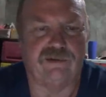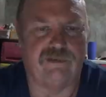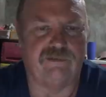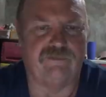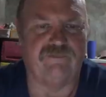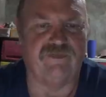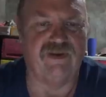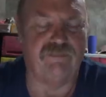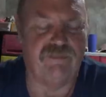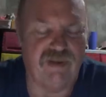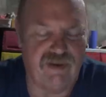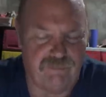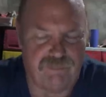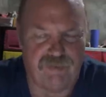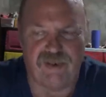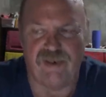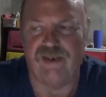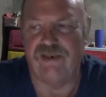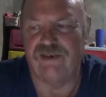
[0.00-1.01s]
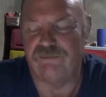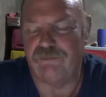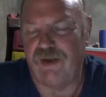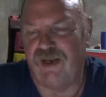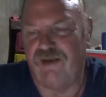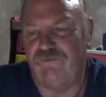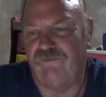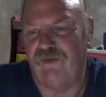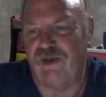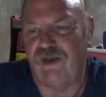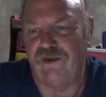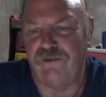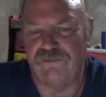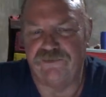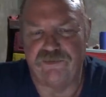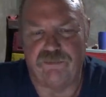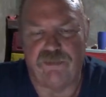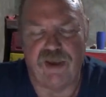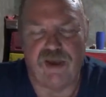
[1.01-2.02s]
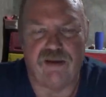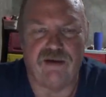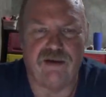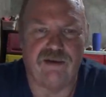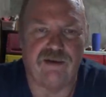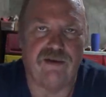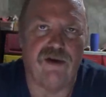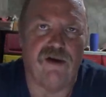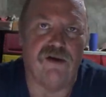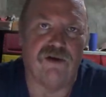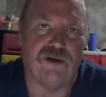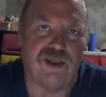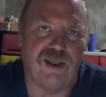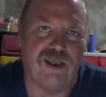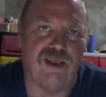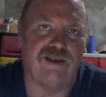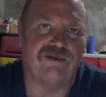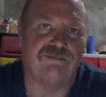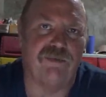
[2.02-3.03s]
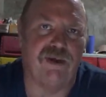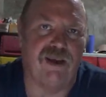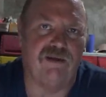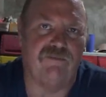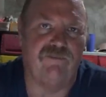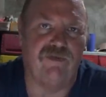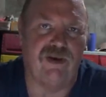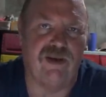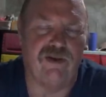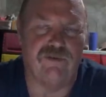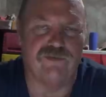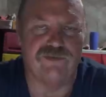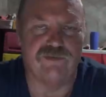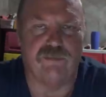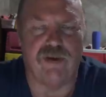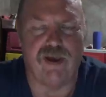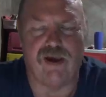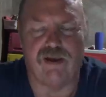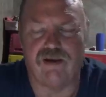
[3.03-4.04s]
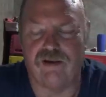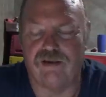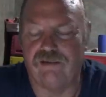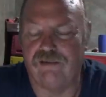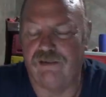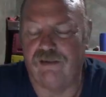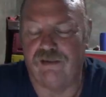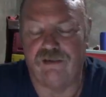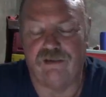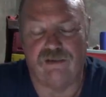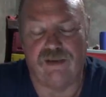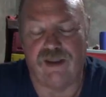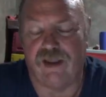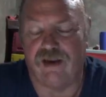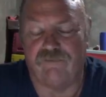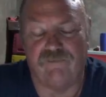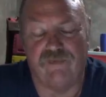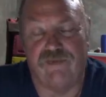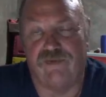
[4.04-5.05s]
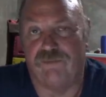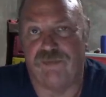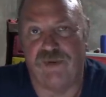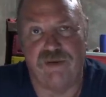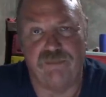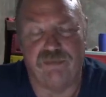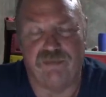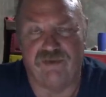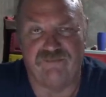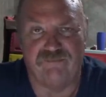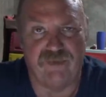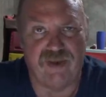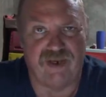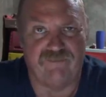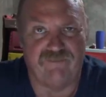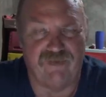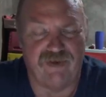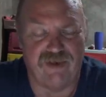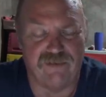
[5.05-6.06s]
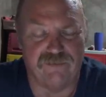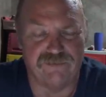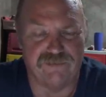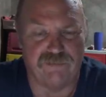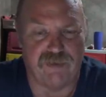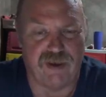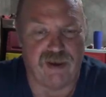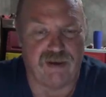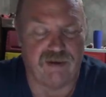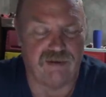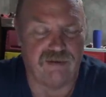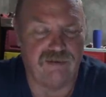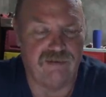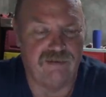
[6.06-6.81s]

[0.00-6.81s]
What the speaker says: VPP's made videos about it. Kong King's made videos about it. A lot of other people have made videos about it.